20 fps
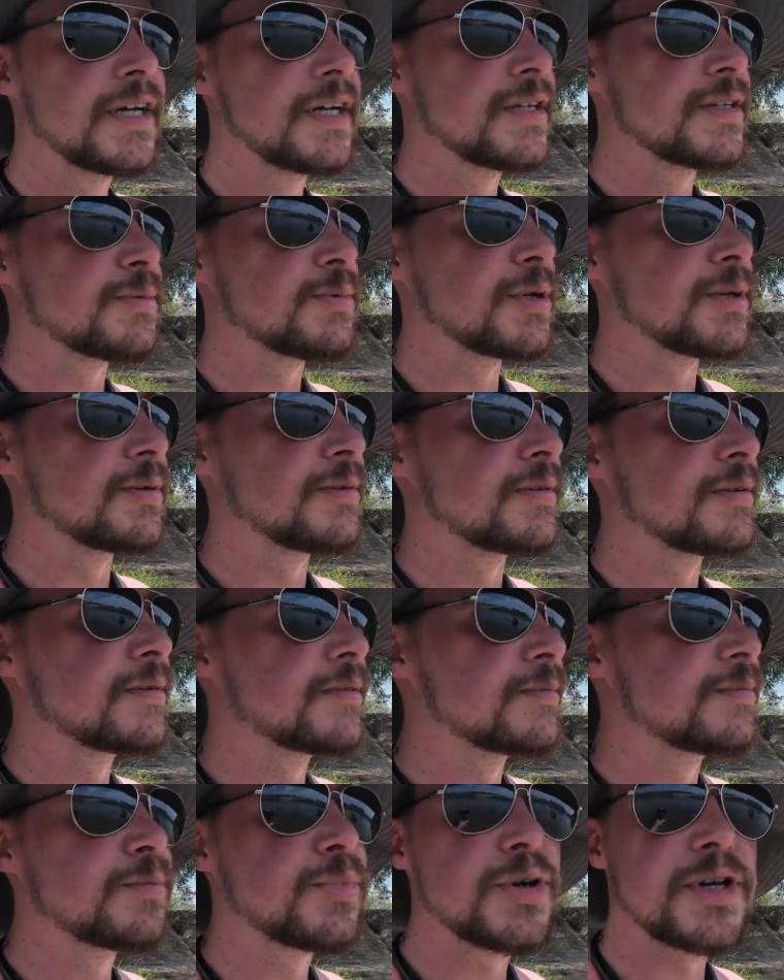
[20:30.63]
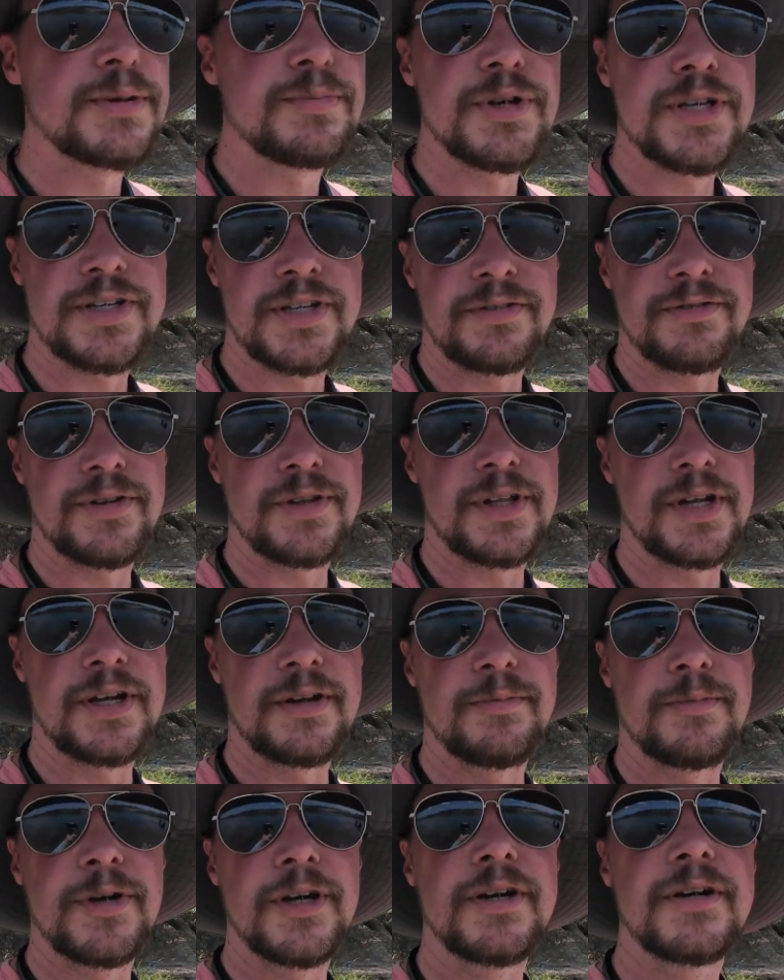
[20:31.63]
It's been pretty busy for
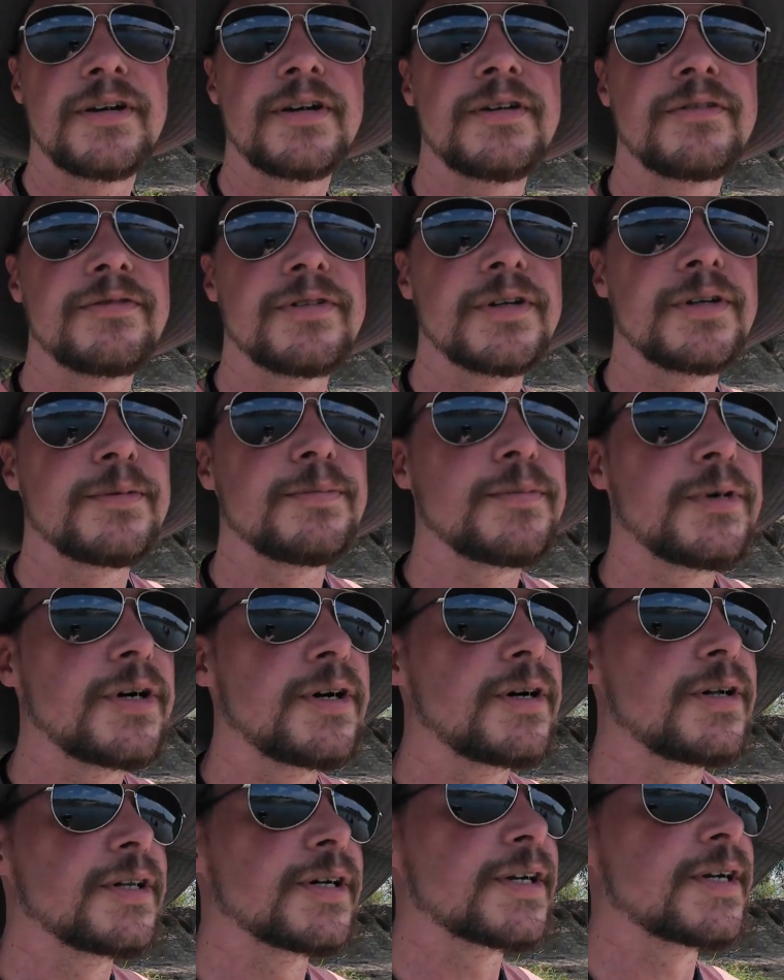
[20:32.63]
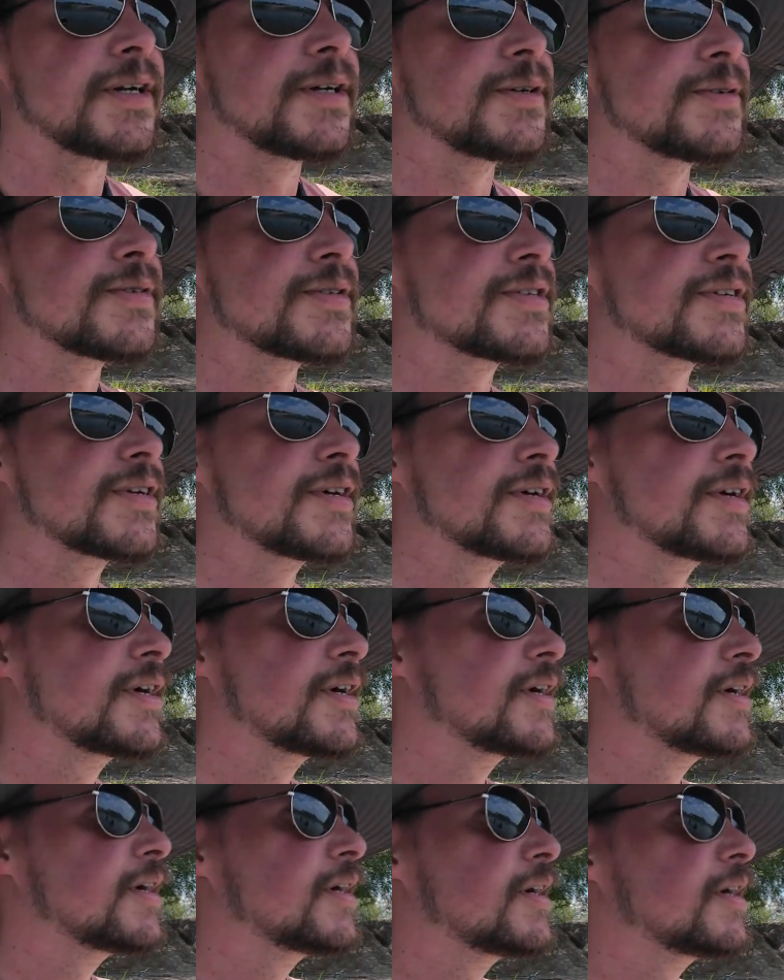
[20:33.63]
them from all accounts
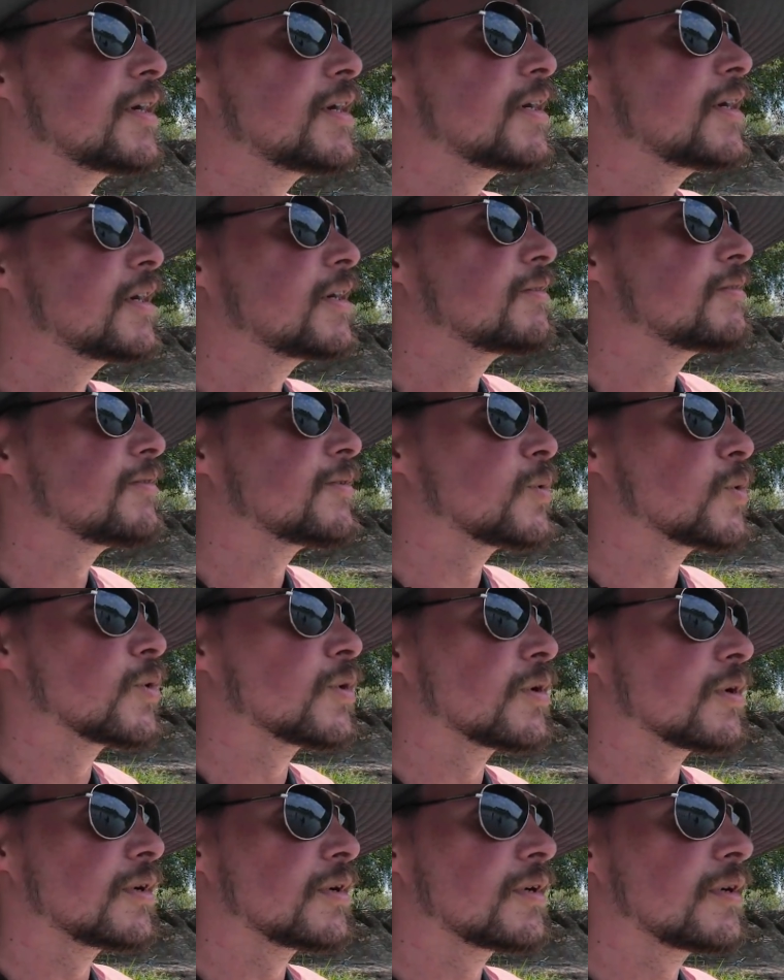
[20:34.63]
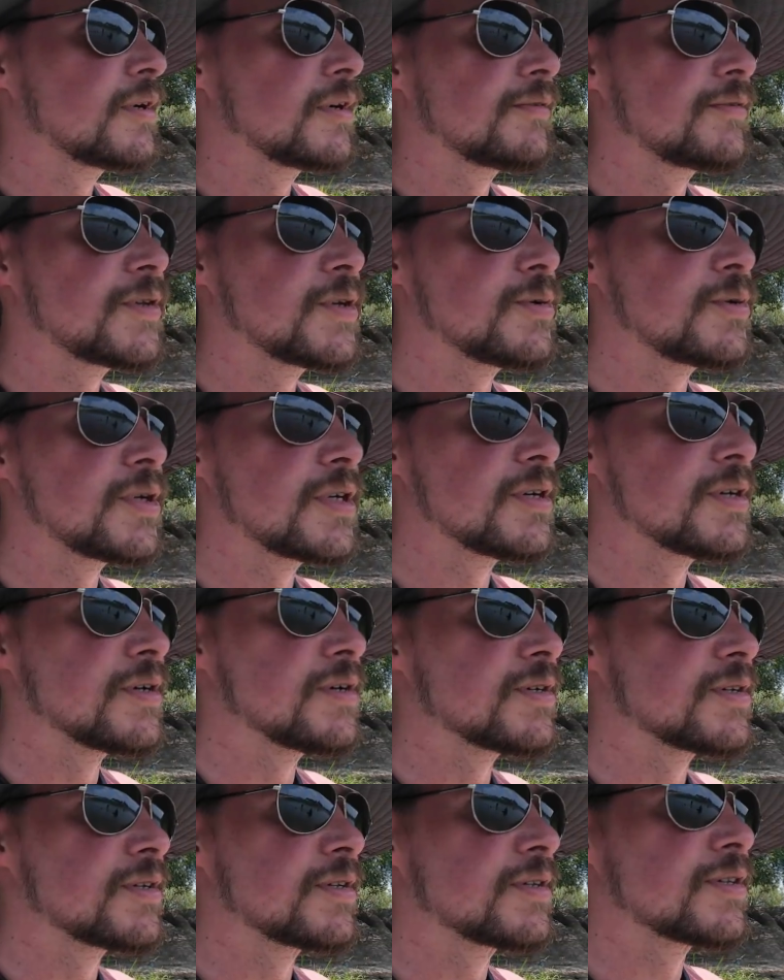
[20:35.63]
for a few
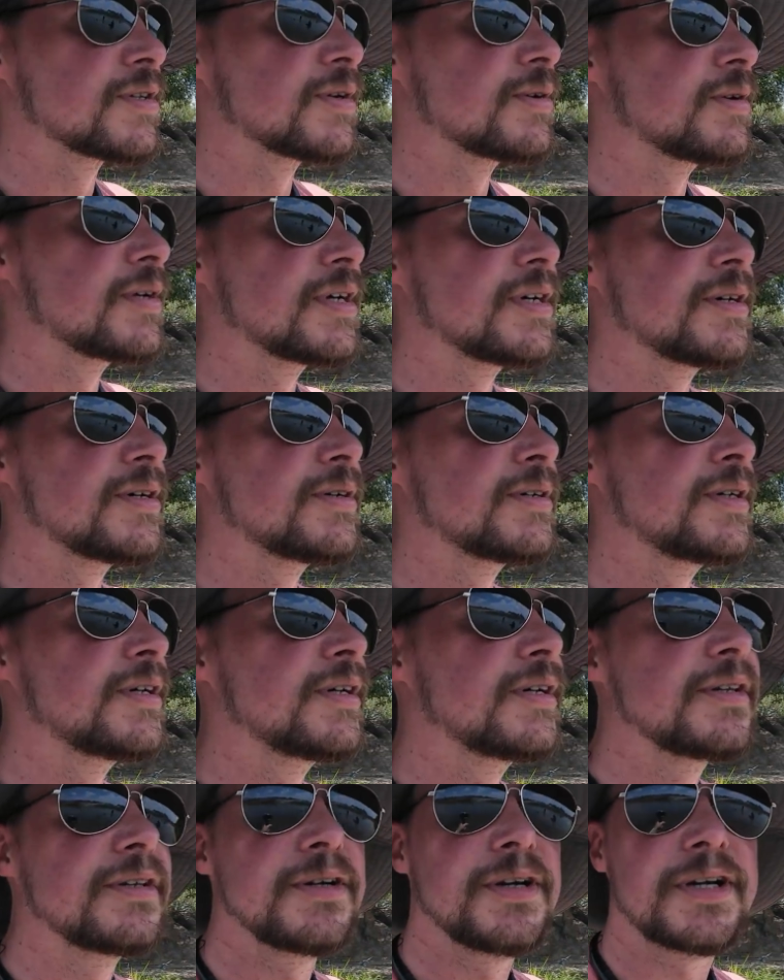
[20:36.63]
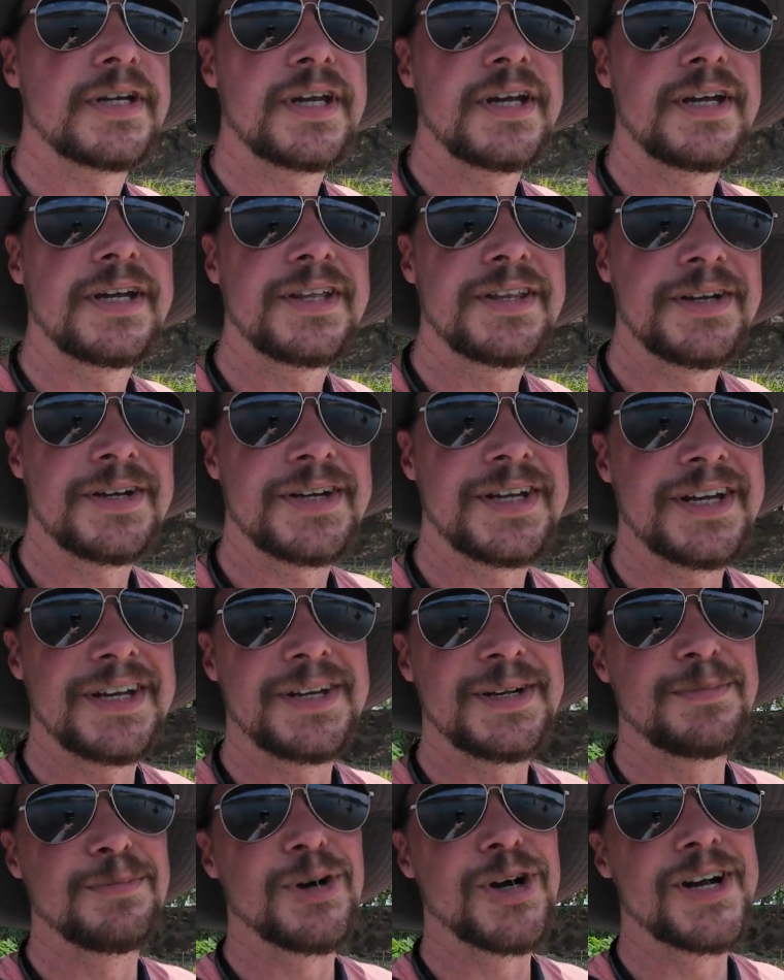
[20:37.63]
years, and so now they're
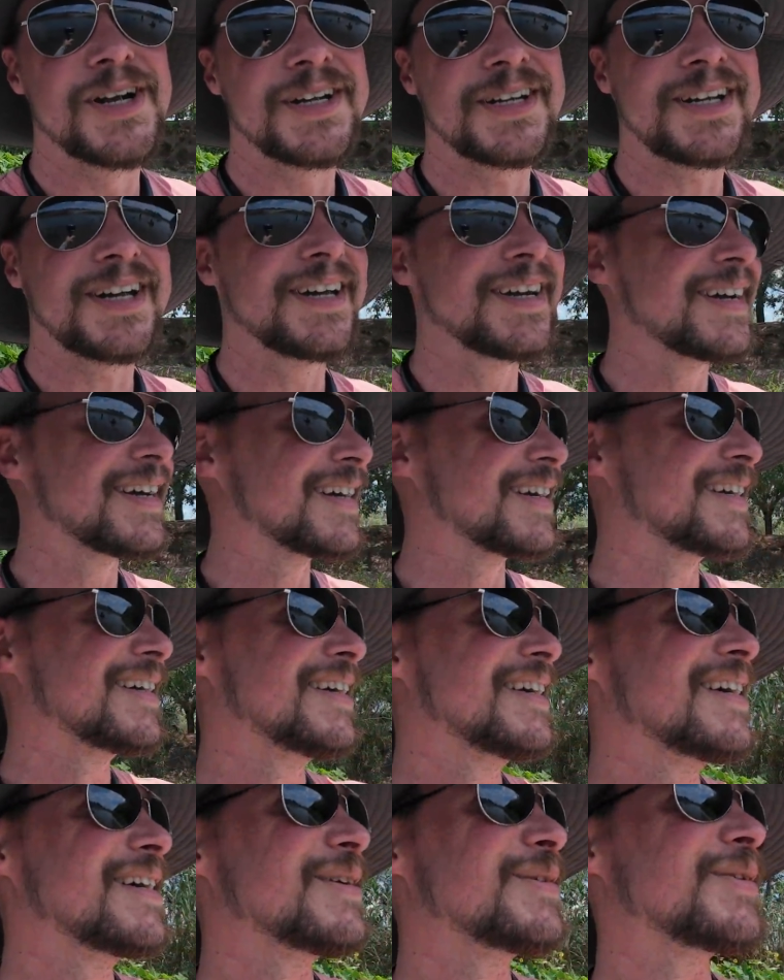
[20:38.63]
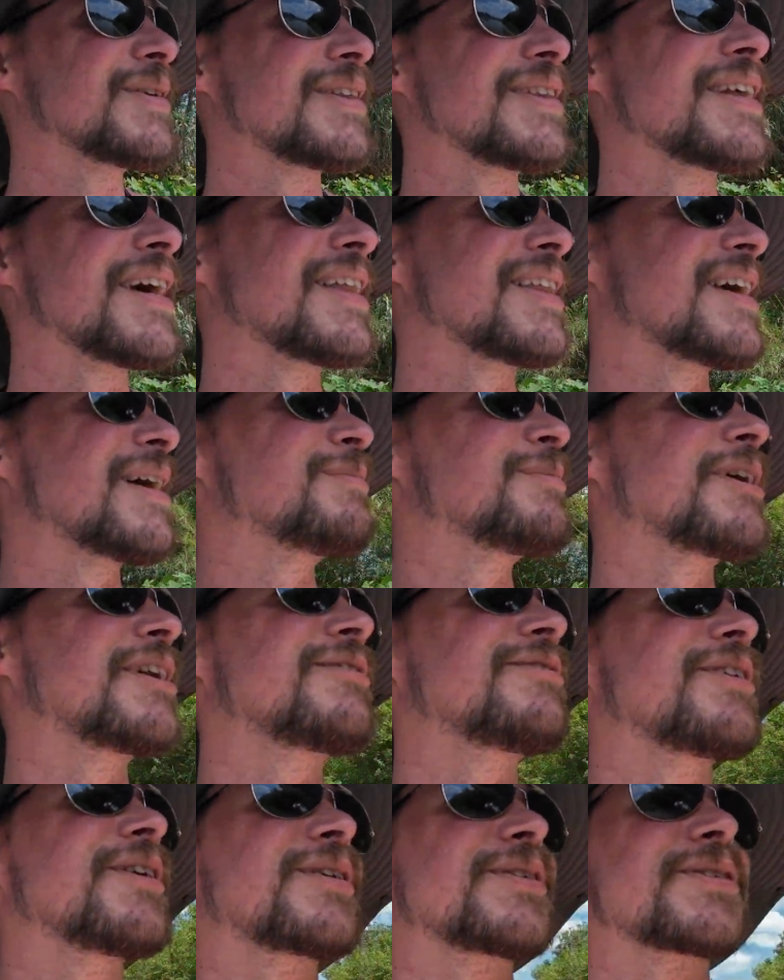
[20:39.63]
getting a break with not that many
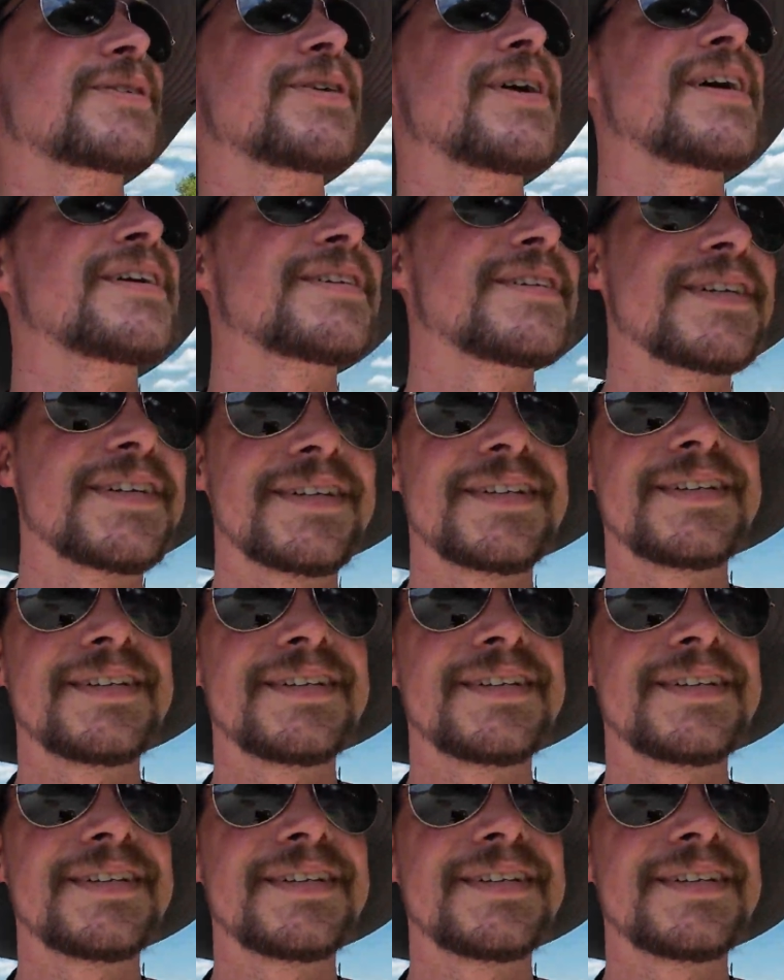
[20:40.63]
folks crossing.